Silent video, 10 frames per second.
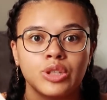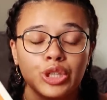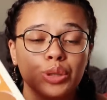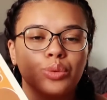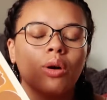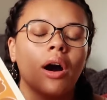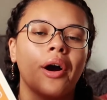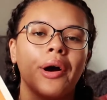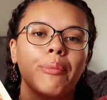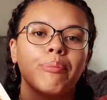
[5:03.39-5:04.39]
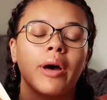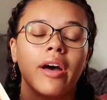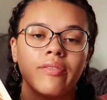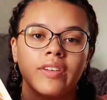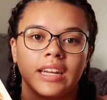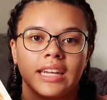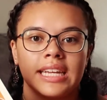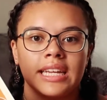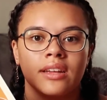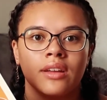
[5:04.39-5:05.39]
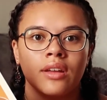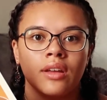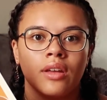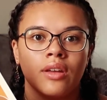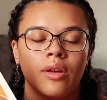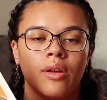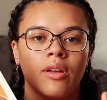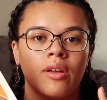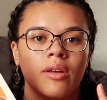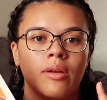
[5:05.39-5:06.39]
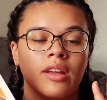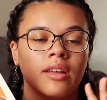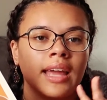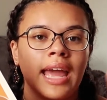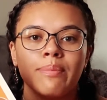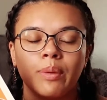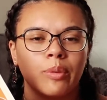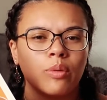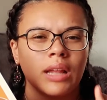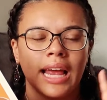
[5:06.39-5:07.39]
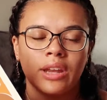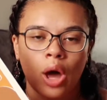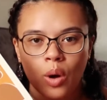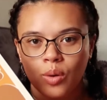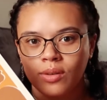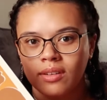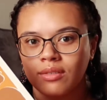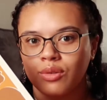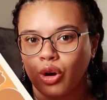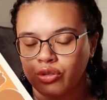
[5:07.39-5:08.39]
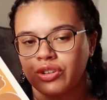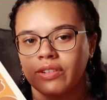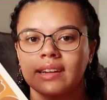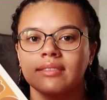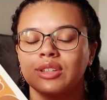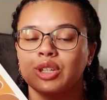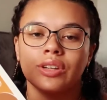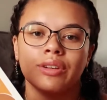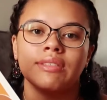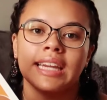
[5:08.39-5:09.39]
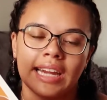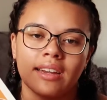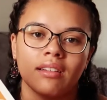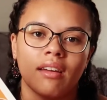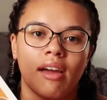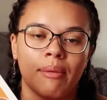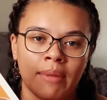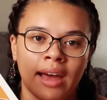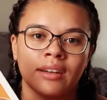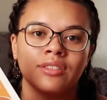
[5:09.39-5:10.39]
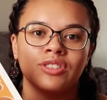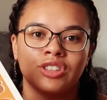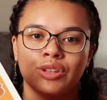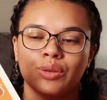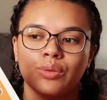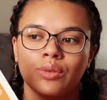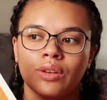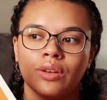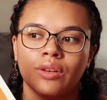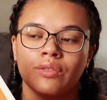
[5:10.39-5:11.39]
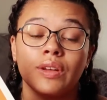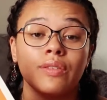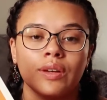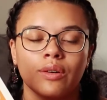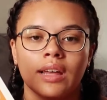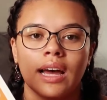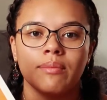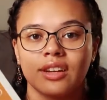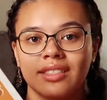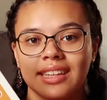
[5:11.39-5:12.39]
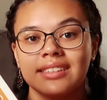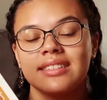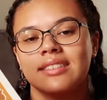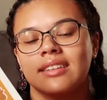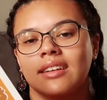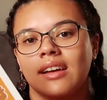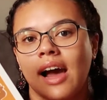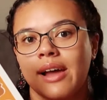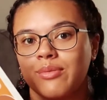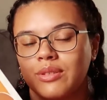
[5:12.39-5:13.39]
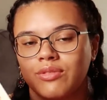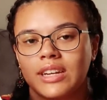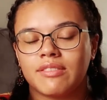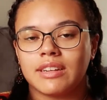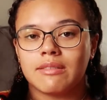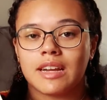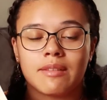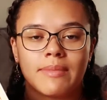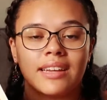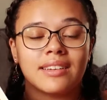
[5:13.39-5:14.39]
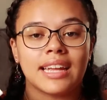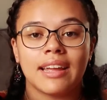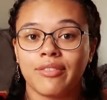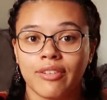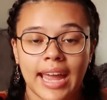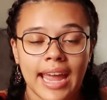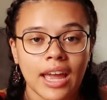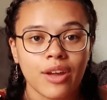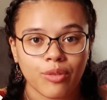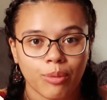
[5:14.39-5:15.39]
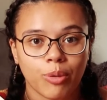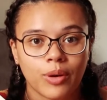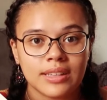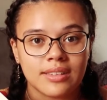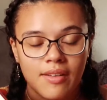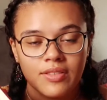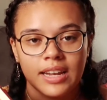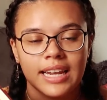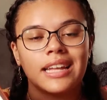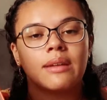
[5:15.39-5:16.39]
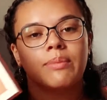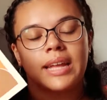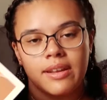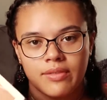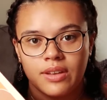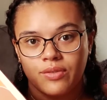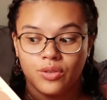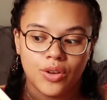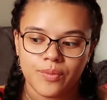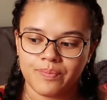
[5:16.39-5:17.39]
You are perfectly capable and whole on your own. You don't need a man to fulfill that. So this I would really recommend. If you're getting over a boy, definitely, but even if you're not.